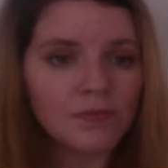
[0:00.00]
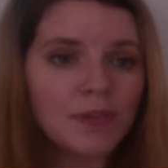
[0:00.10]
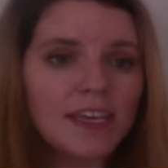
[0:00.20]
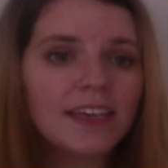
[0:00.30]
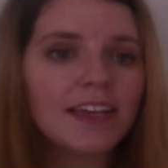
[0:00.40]

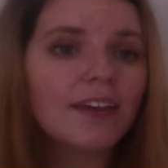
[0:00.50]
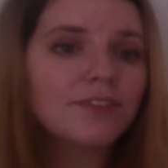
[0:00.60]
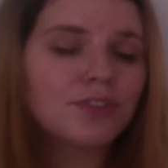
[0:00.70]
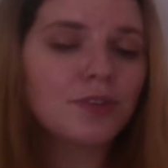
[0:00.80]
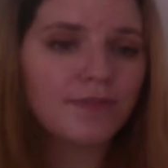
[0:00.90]
P can have
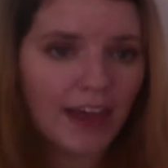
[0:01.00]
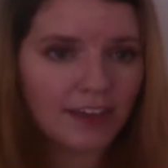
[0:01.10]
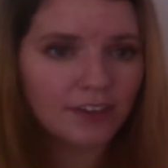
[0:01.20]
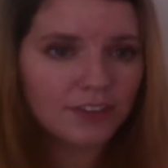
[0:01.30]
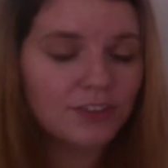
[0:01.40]

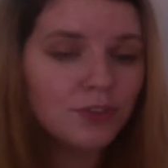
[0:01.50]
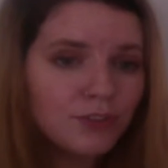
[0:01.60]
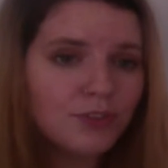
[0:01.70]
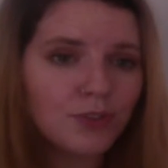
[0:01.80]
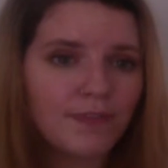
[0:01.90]
two
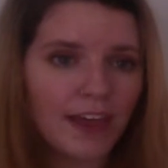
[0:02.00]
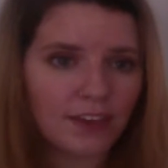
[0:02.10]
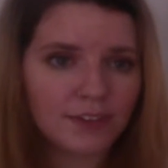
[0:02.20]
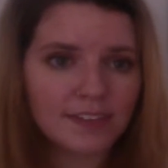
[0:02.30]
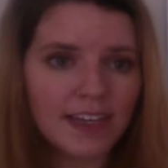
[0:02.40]
truth
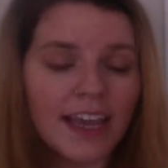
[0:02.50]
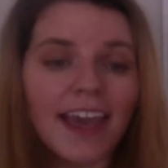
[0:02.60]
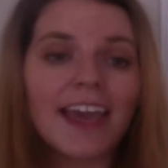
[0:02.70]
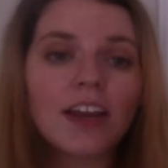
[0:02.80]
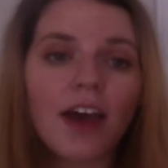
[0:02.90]
values,
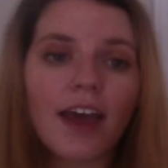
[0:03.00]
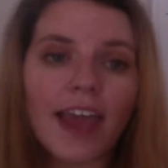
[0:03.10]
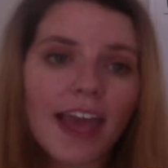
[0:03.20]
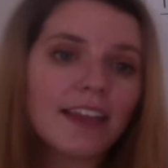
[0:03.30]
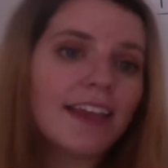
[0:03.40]
and
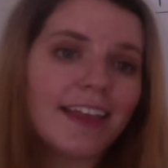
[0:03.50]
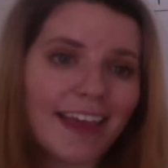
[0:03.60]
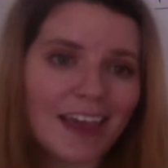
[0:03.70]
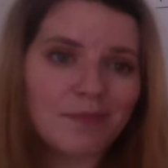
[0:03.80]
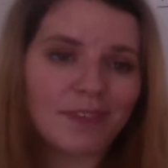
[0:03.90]
any
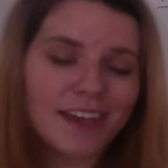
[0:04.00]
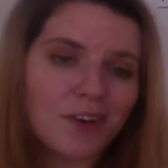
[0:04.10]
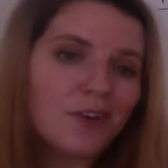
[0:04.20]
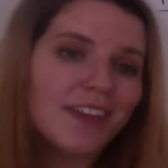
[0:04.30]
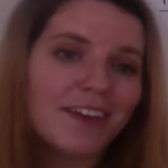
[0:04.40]
claim can
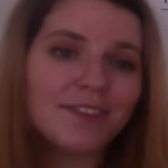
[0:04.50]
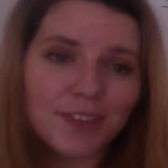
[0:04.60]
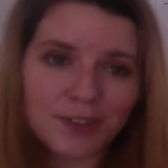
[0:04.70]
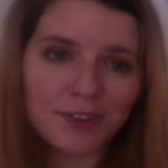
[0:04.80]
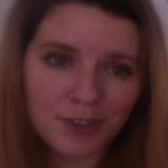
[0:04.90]
only have
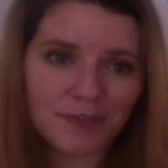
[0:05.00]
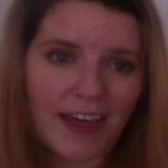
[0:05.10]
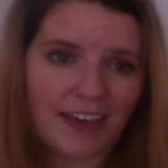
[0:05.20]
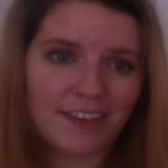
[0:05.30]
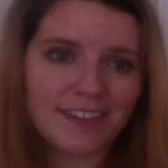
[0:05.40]
two truth
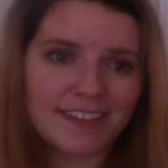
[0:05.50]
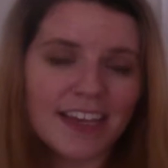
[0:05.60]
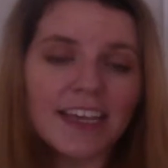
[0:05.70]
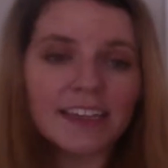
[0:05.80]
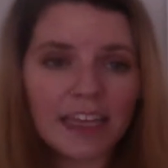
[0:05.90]
values.
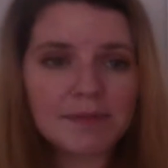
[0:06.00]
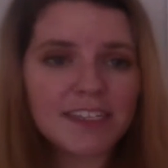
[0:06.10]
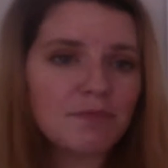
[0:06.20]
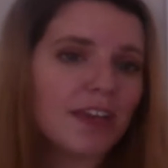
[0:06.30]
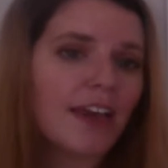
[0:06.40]
Claims
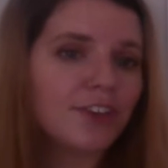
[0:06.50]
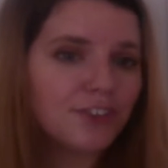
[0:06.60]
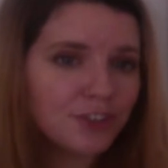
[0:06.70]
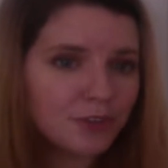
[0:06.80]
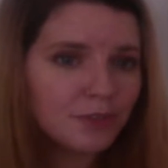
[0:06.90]
can be either
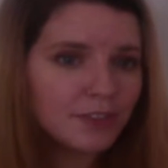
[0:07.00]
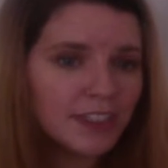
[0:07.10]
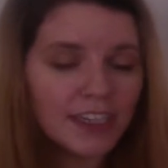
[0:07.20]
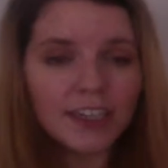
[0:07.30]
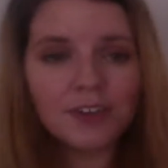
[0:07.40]
true
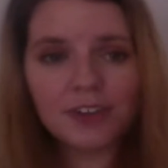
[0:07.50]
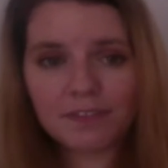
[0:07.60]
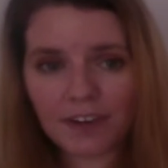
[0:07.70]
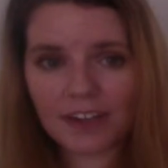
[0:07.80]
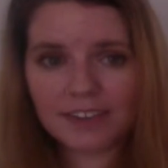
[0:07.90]
or
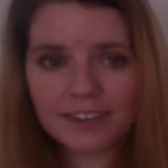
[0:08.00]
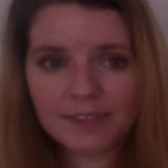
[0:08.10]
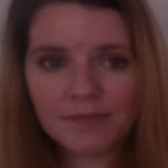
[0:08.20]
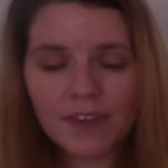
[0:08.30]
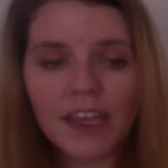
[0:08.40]

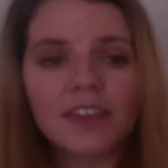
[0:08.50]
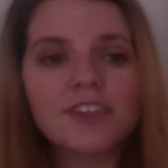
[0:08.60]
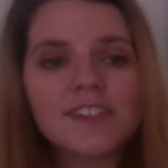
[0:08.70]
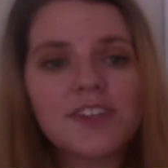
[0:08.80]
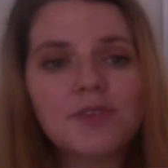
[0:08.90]
false.
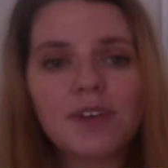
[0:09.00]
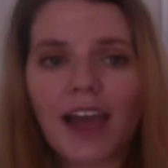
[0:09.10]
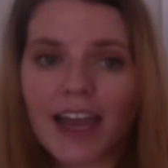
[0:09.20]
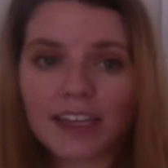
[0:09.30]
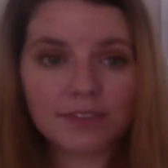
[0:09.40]
There's no
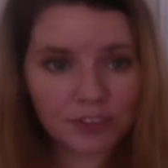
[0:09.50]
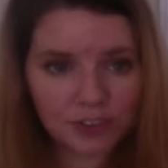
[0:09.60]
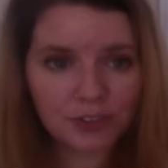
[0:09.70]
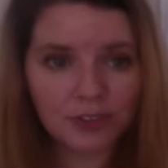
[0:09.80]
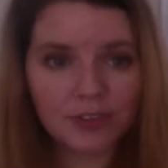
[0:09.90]
kind of
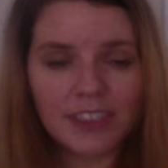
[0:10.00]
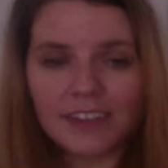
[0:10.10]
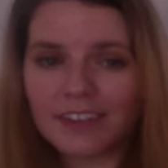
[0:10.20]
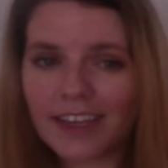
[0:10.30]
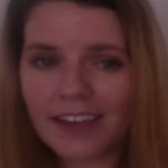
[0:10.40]
true
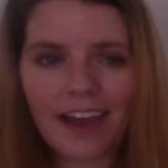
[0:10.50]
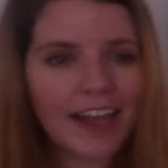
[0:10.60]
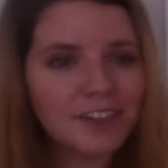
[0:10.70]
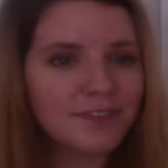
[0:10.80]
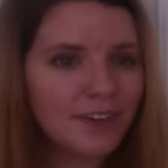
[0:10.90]
or like
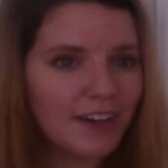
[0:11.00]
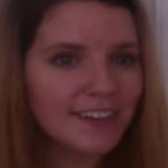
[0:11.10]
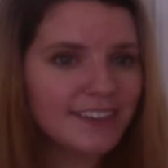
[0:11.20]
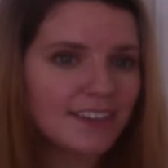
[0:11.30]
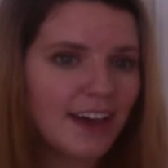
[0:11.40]
kind of
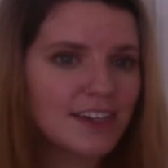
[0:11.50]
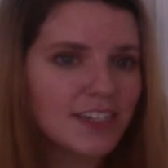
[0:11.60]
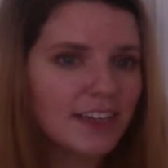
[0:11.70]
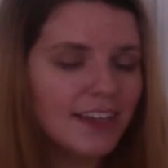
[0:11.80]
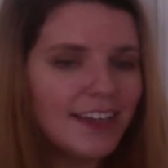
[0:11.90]
false in
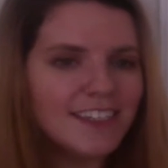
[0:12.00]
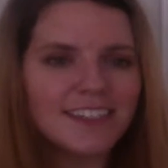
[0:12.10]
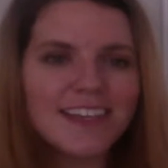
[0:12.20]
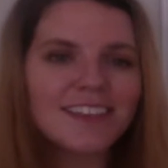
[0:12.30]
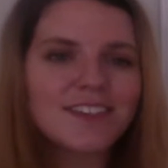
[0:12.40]
logic,
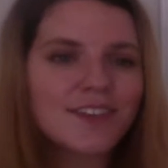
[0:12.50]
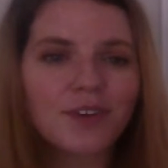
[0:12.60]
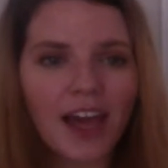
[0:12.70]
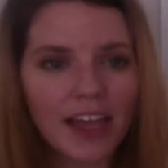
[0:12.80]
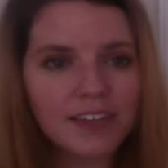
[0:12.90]
just like there's no
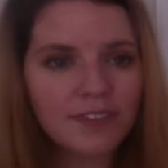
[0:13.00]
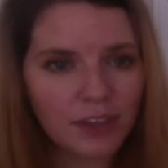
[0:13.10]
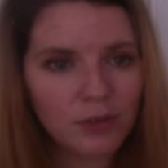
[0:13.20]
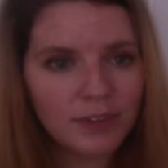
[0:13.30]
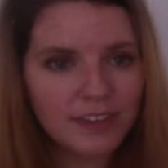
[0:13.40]
kind of
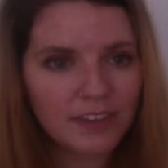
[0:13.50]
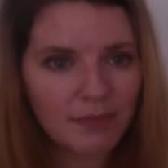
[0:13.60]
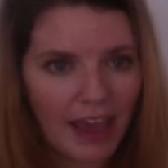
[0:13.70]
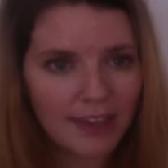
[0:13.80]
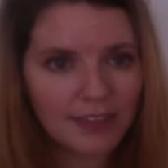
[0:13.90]
equals in
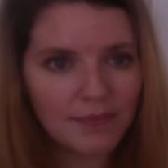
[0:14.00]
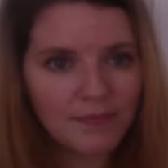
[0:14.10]
math.